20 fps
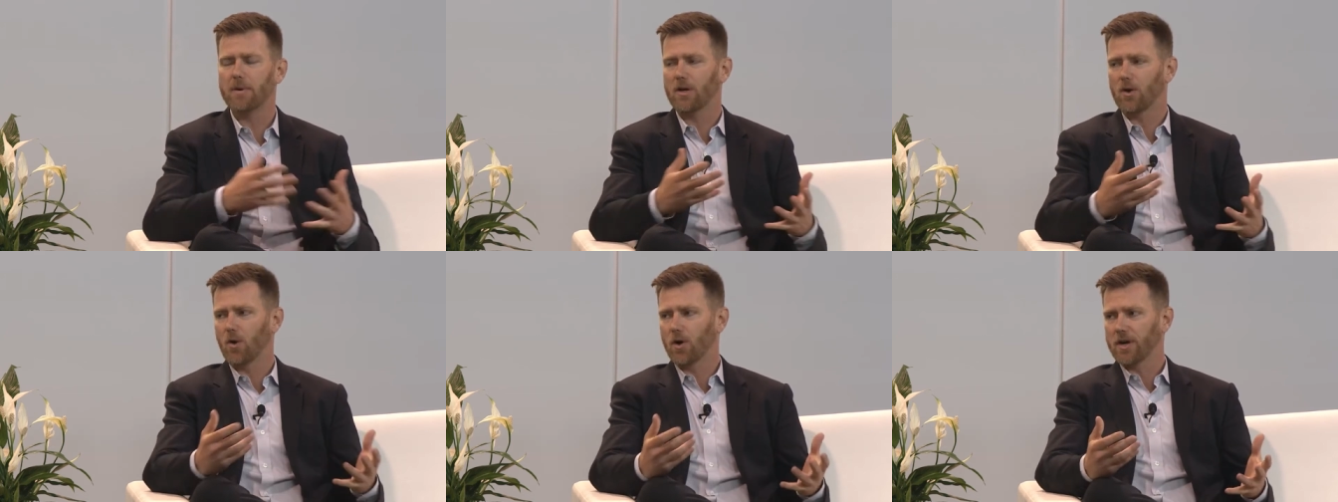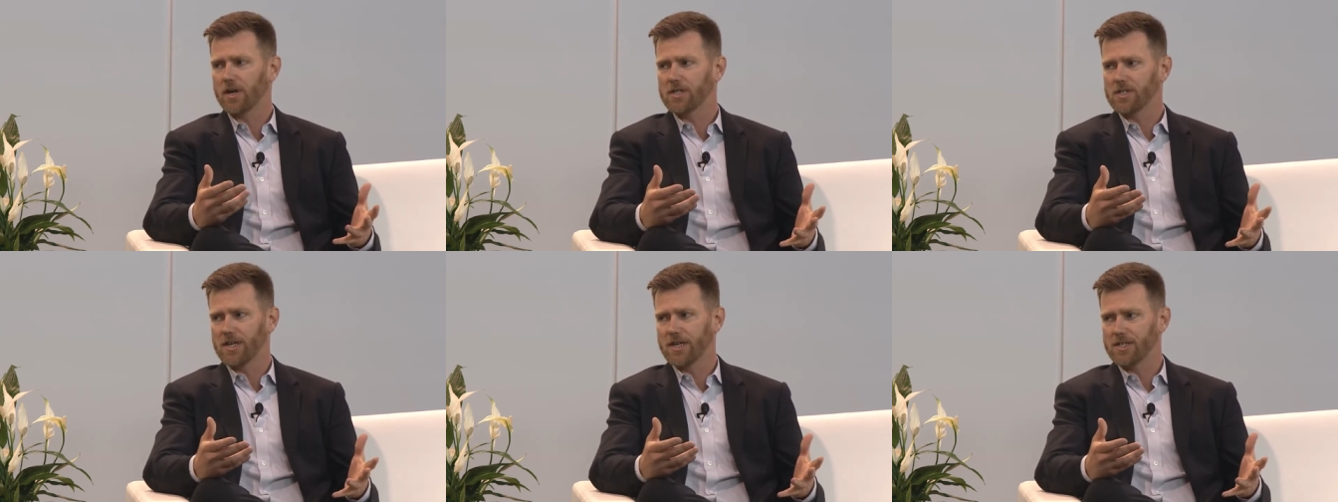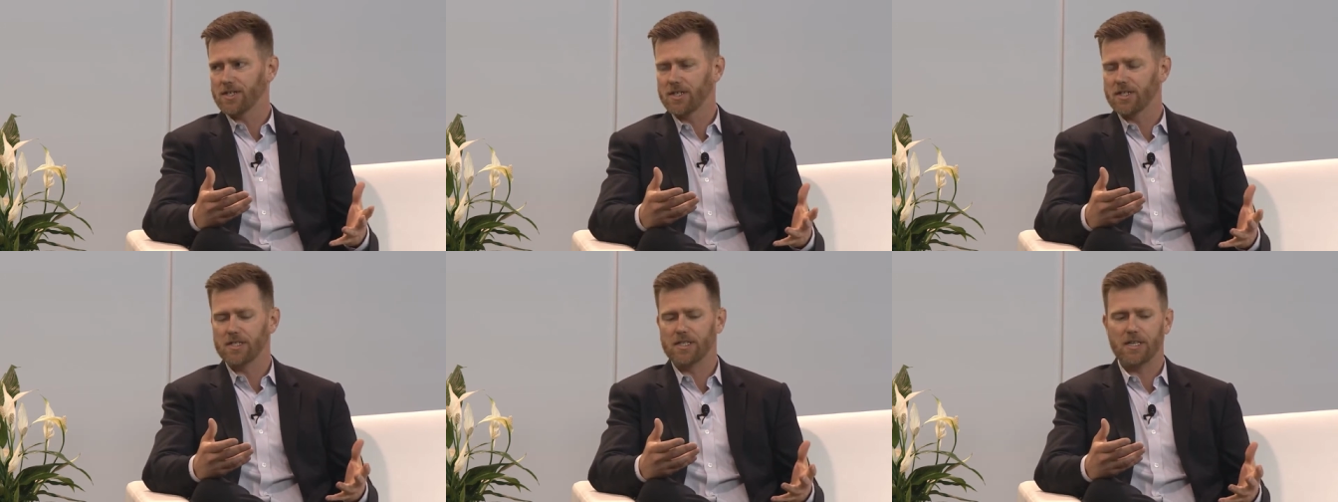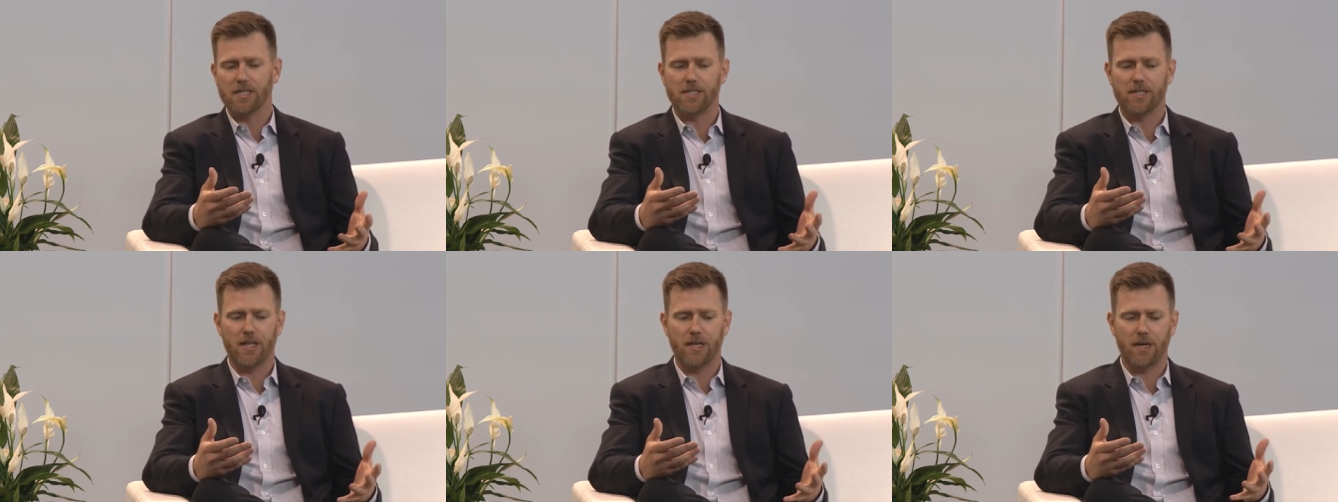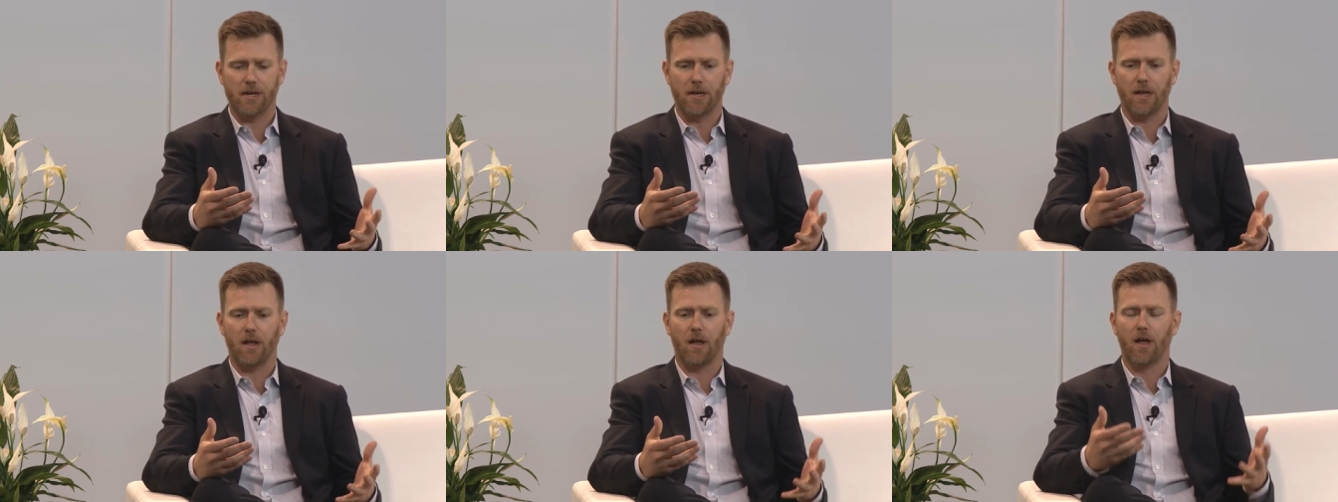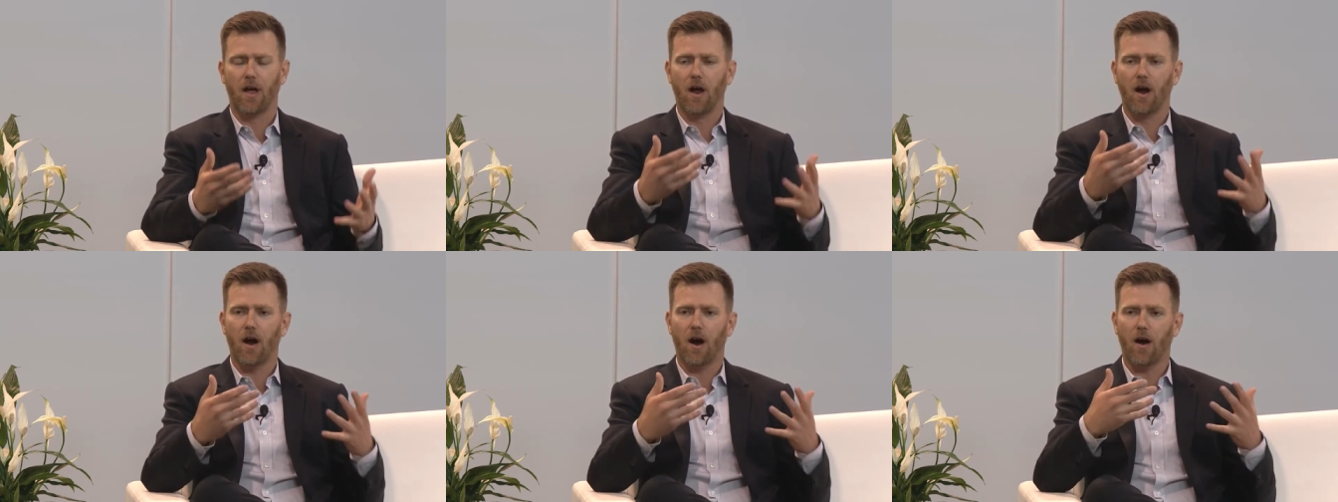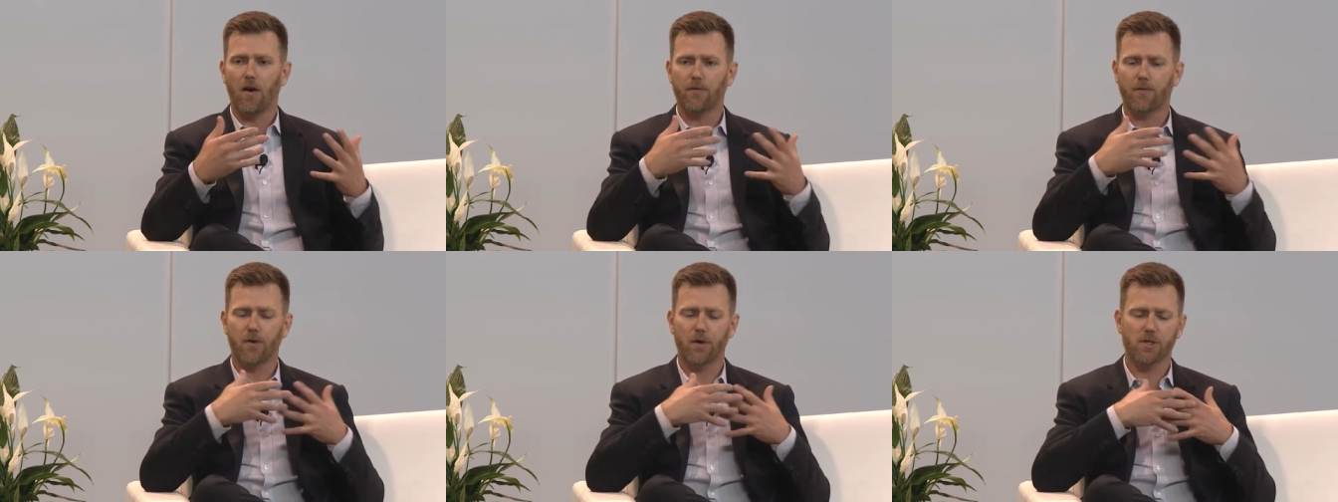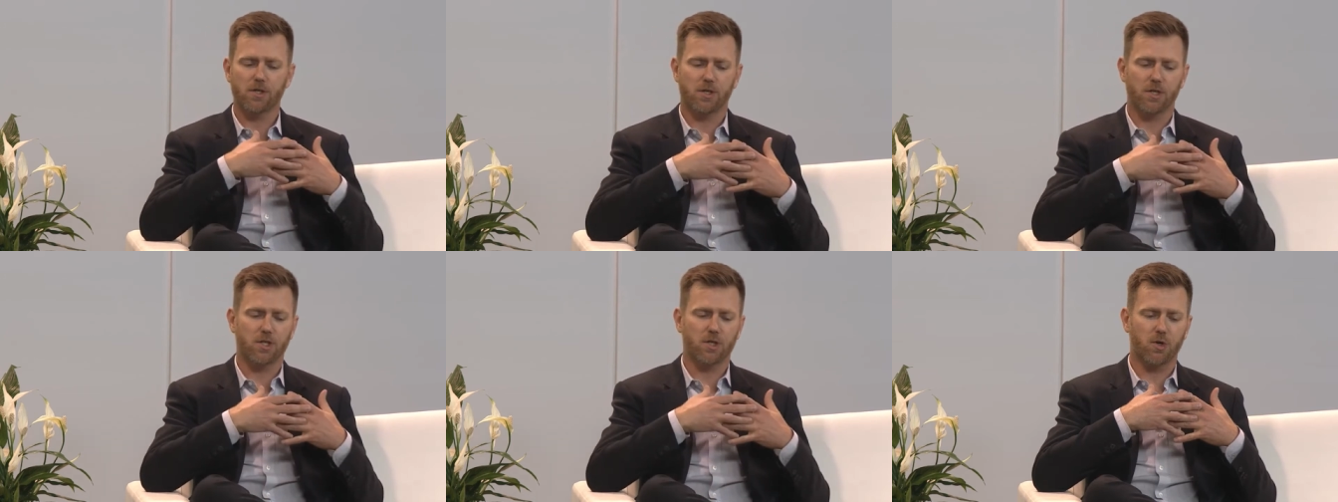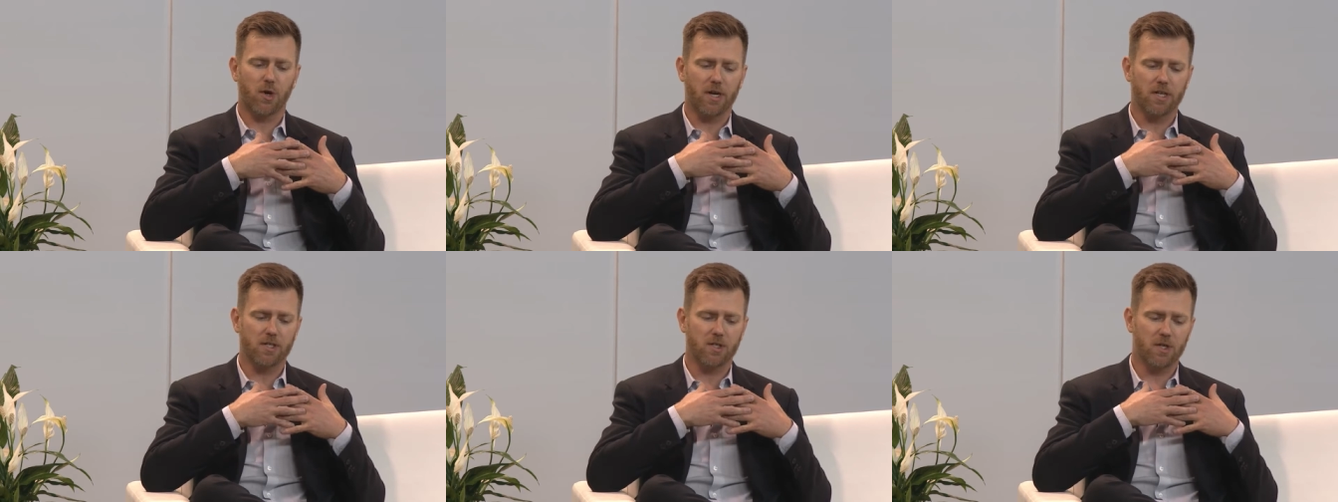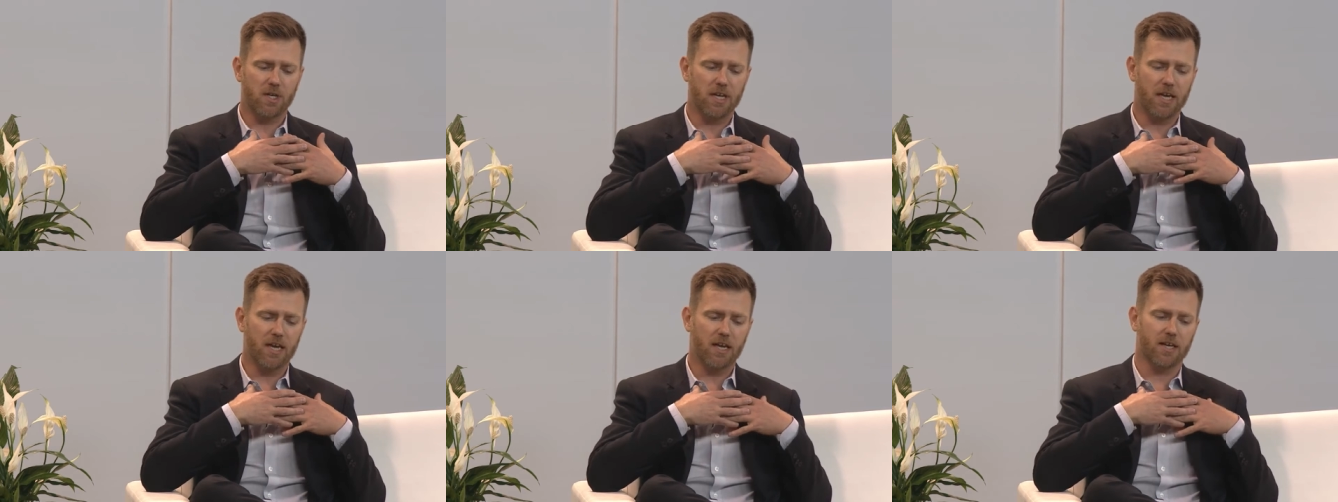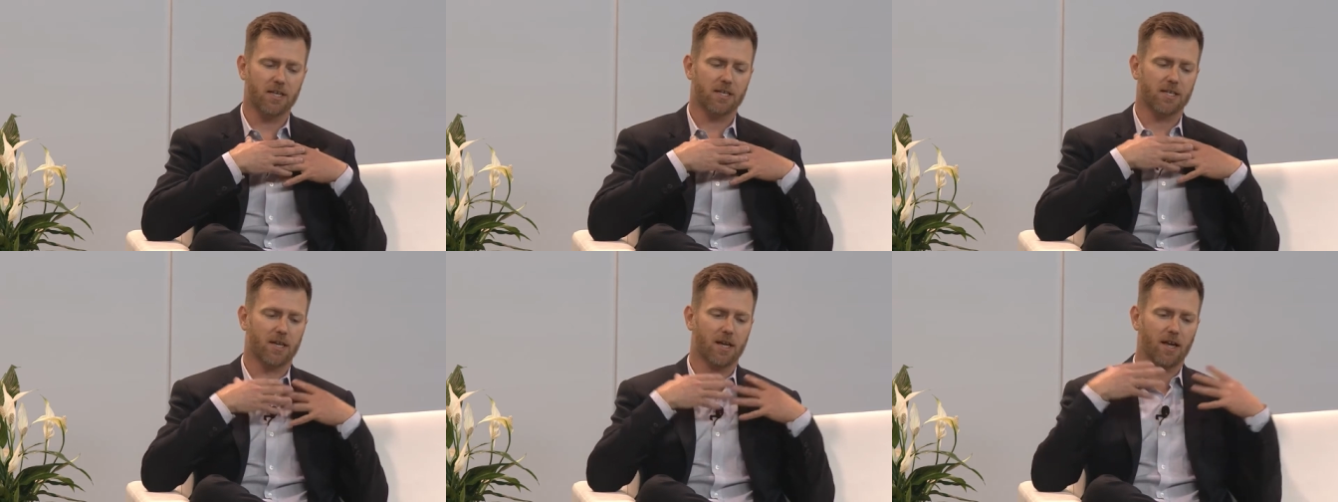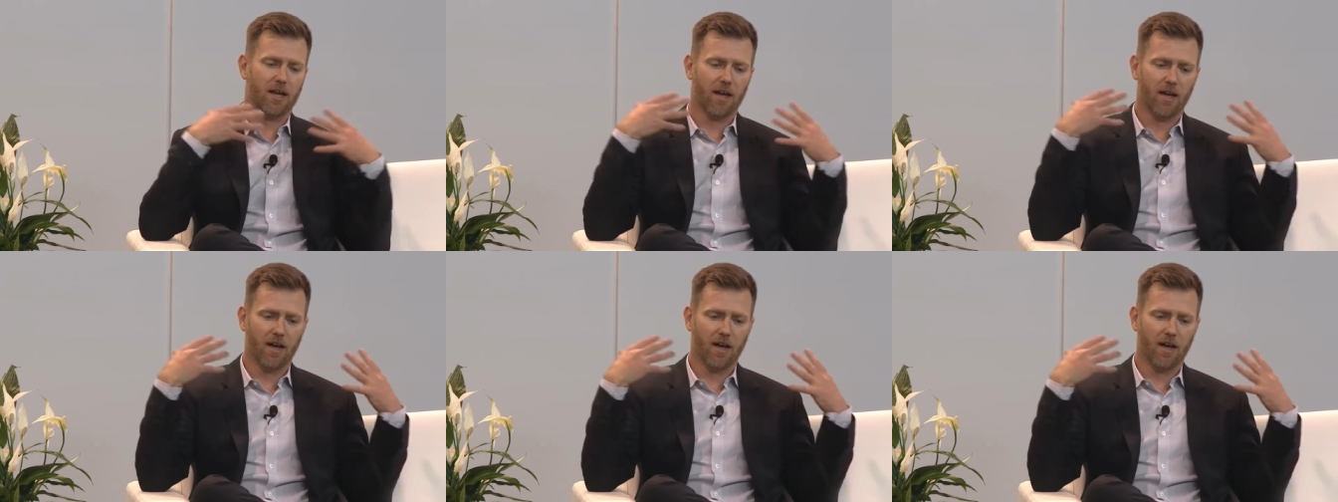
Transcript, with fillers: many organizations is they are first just trying to get